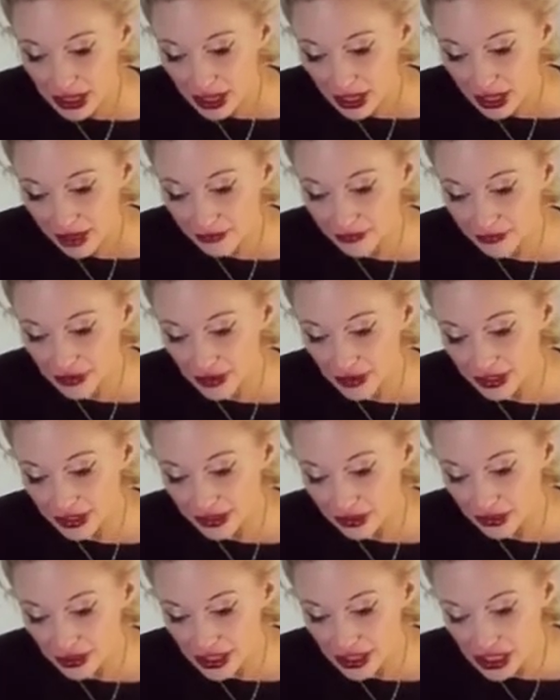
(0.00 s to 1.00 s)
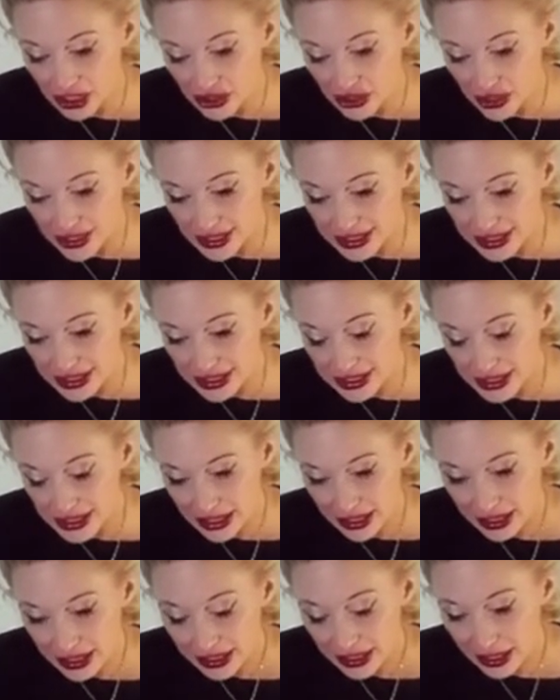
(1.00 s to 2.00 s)
I feel like they're interested
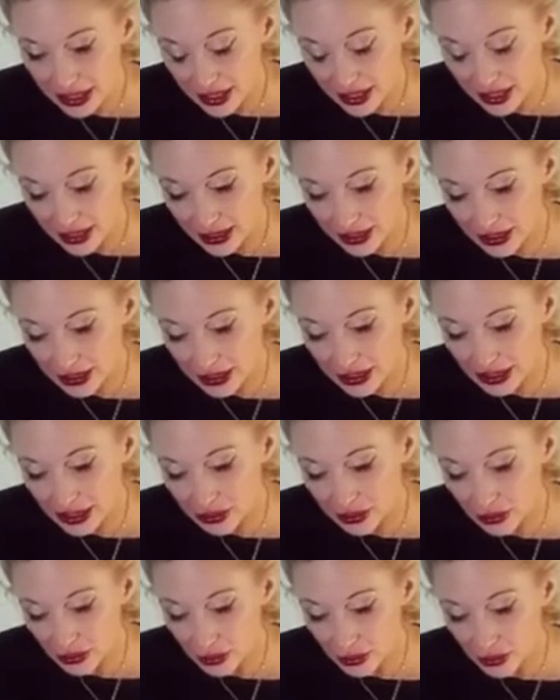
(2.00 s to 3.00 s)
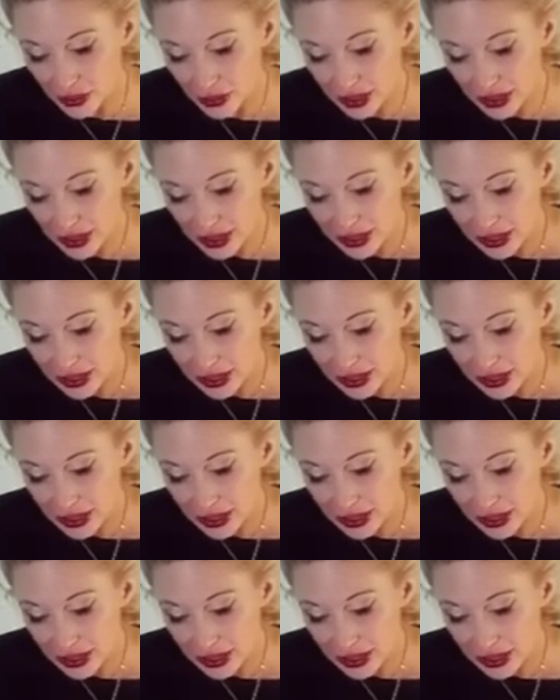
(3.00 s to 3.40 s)
uh, in you.